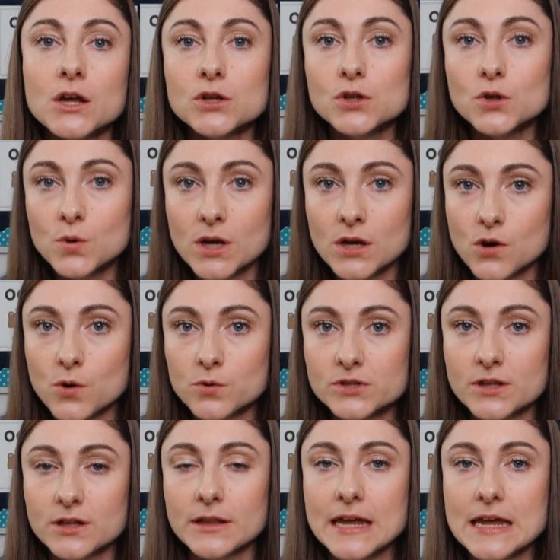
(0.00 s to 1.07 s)
You can go to
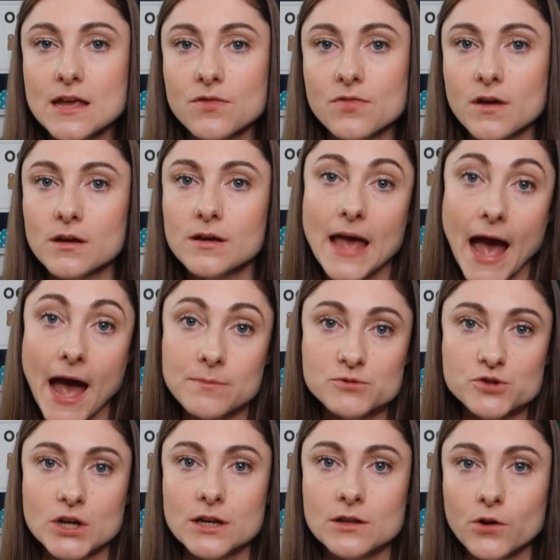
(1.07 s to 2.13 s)
the link in the
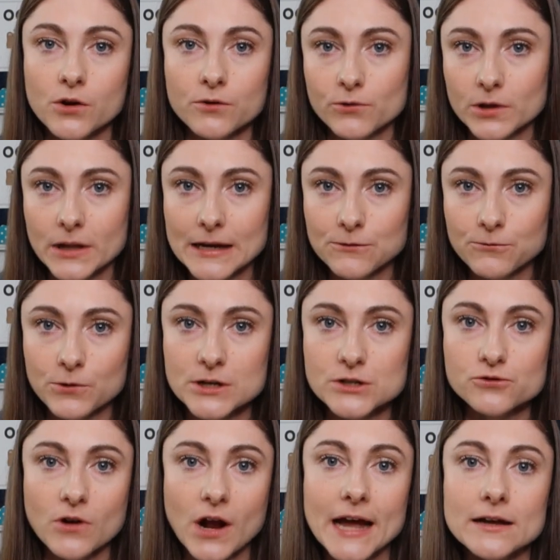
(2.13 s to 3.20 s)
caption and look for like free
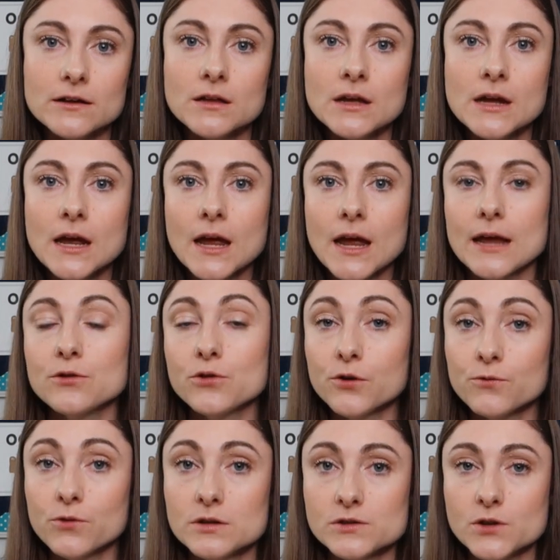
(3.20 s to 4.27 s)
trial and look
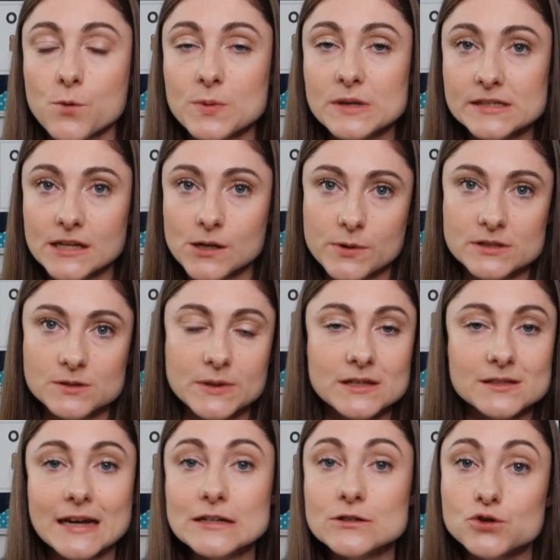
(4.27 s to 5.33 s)
for the scope and sequence,
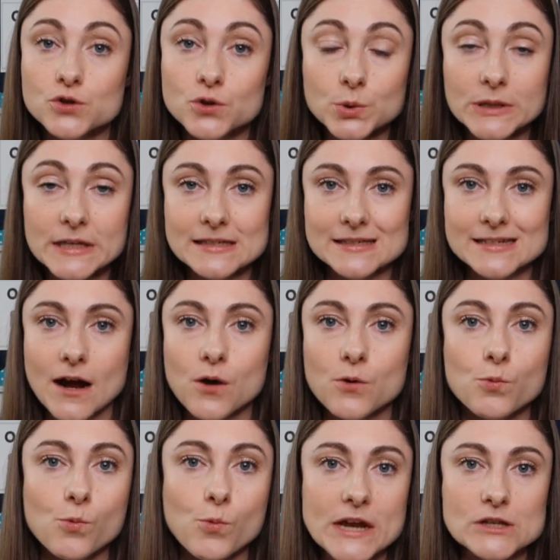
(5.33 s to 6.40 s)
because I do list out
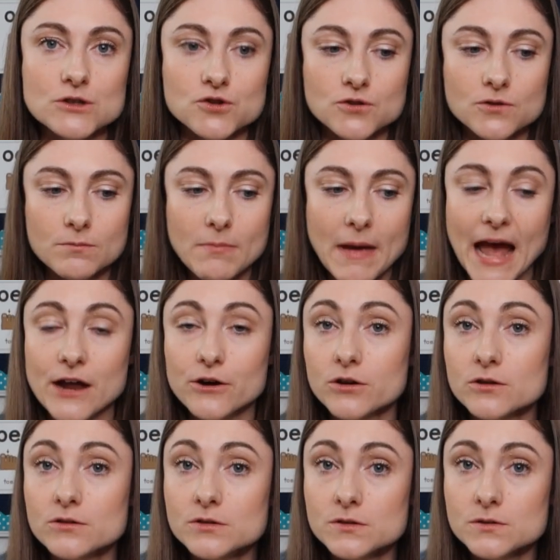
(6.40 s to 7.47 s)
which
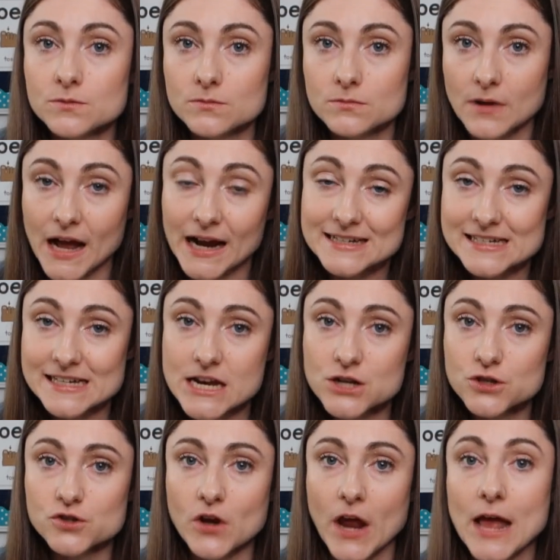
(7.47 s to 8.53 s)
patterns I
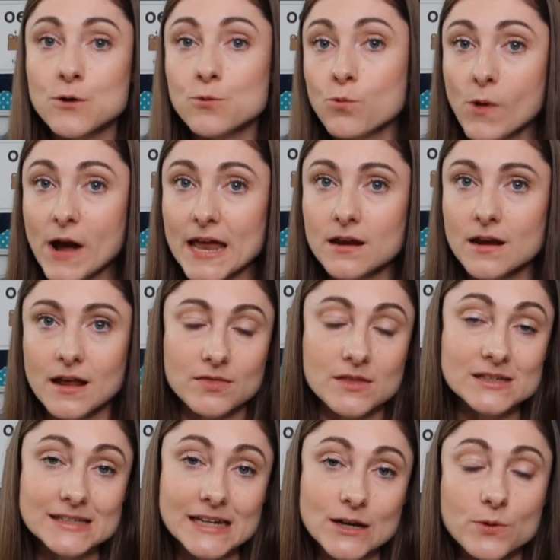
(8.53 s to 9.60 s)
teach and when in the
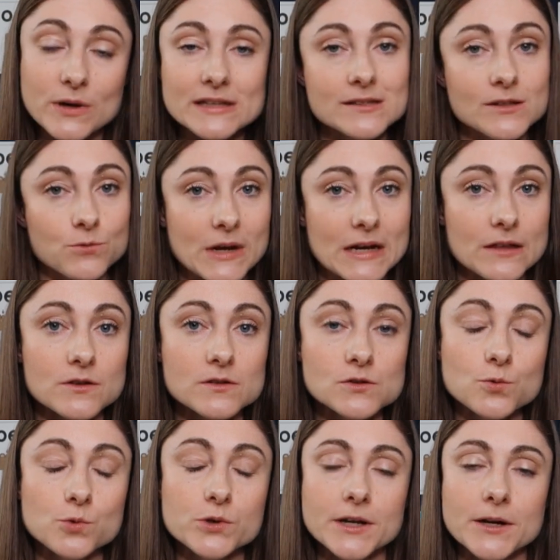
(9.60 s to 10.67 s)
sequence and when in the
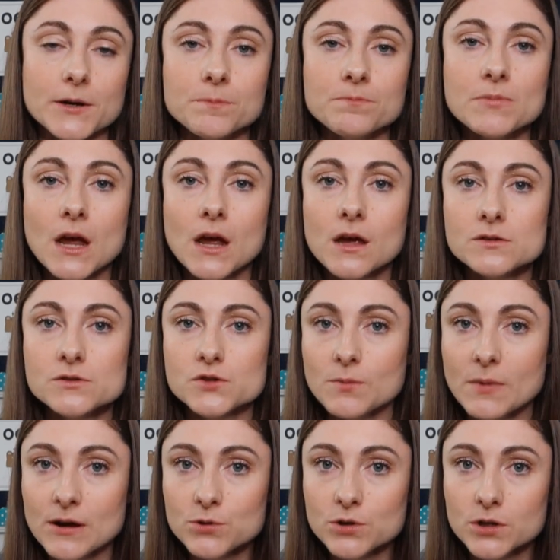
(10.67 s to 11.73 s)
school year. So you
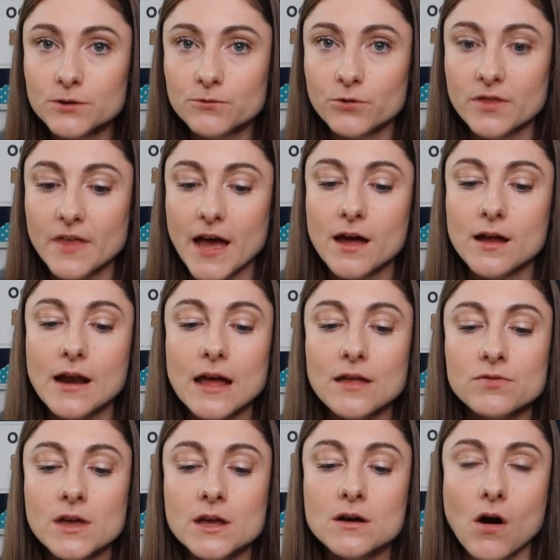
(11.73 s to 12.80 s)
might want to look for that.
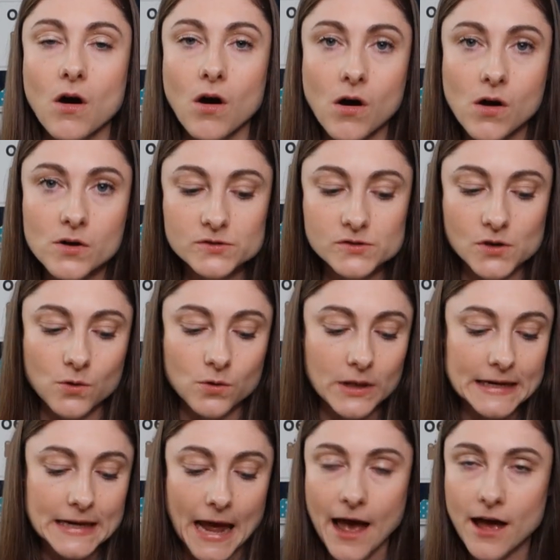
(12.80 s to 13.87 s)
And then also,
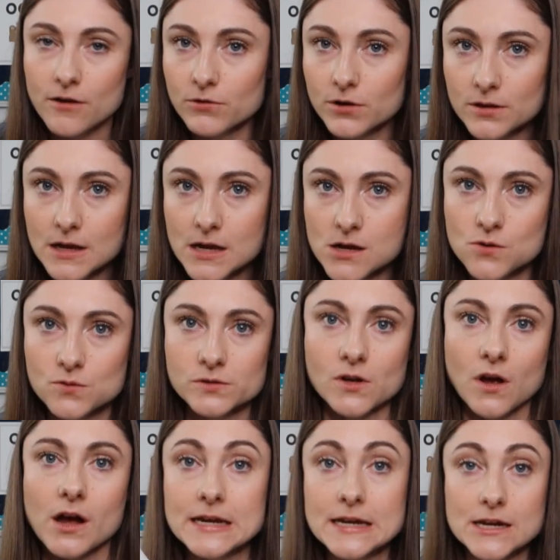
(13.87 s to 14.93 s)
like, everything you
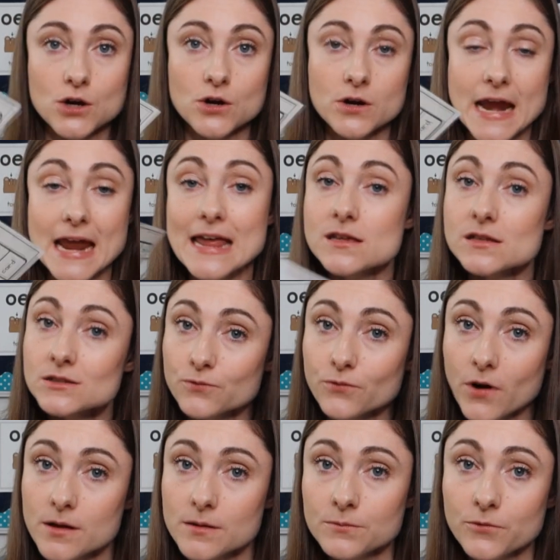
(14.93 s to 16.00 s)
saw here is
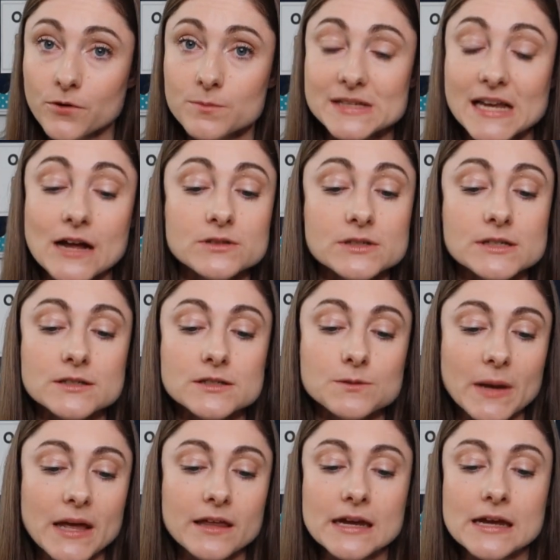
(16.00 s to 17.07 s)
from Sounds to
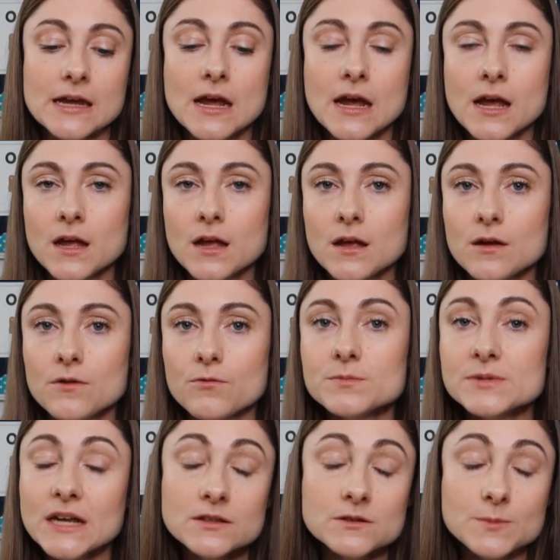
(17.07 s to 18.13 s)
Spelling. From
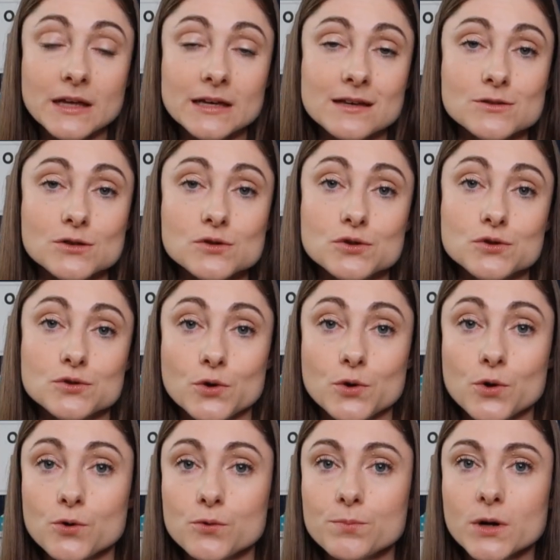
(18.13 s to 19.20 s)
Sounds to Spelling is a
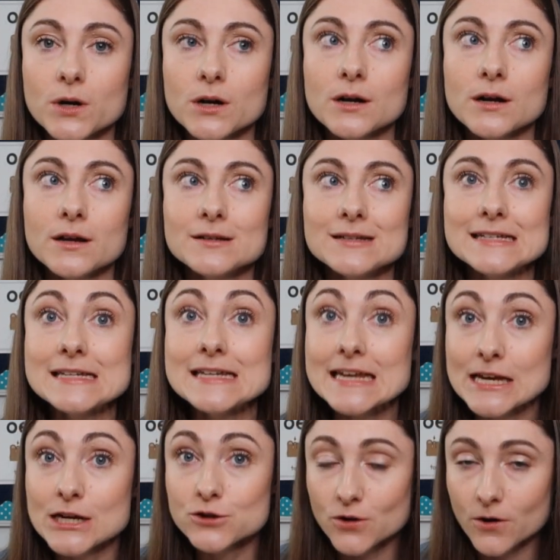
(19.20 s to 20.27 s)
super
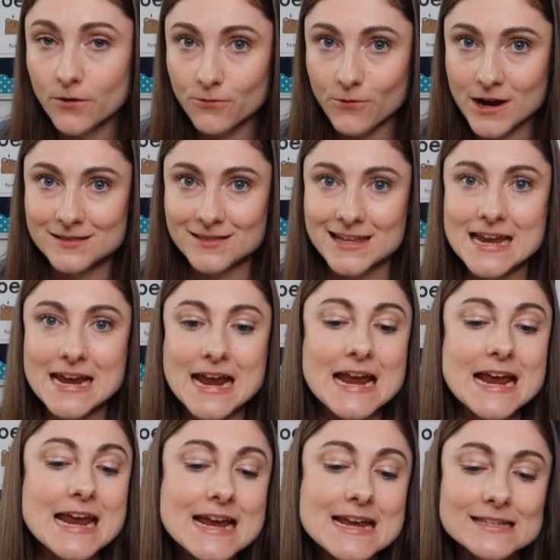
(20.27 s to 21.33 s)
teacher-friendly,
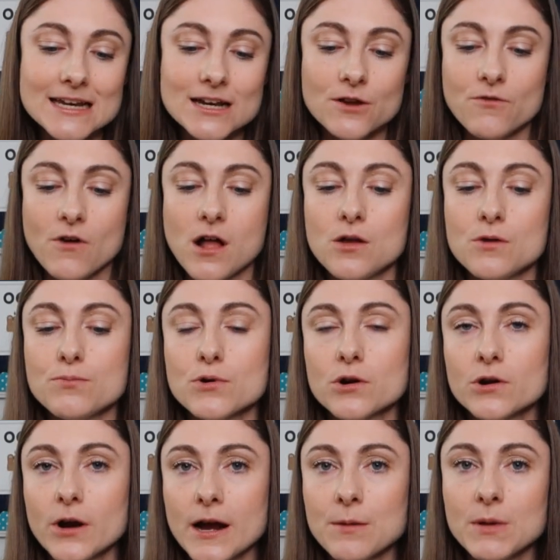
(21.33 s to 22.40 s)
easy to follow
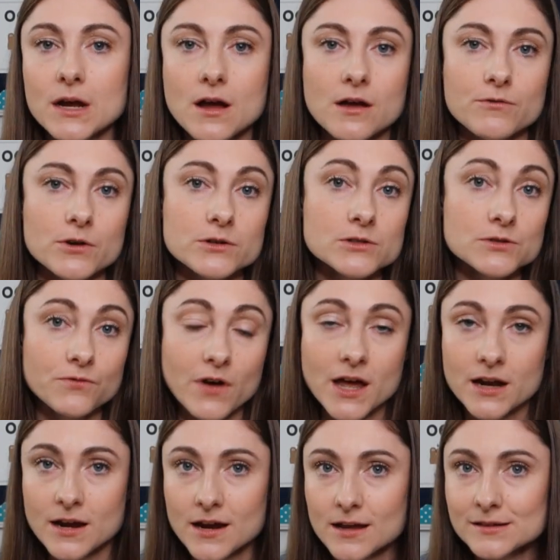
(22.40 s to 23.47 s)
program. It covers
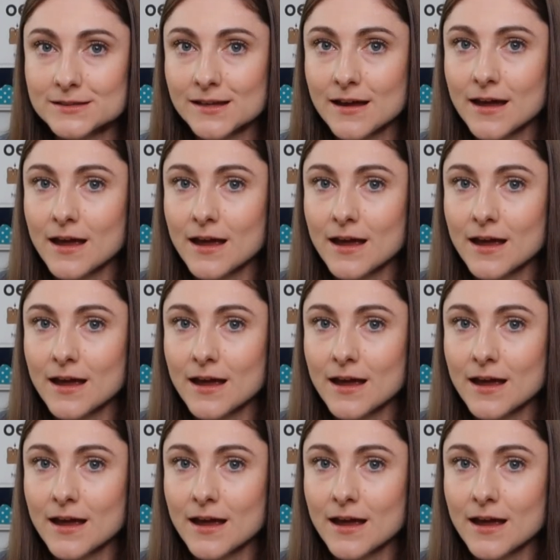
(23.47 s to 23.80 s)
phonics,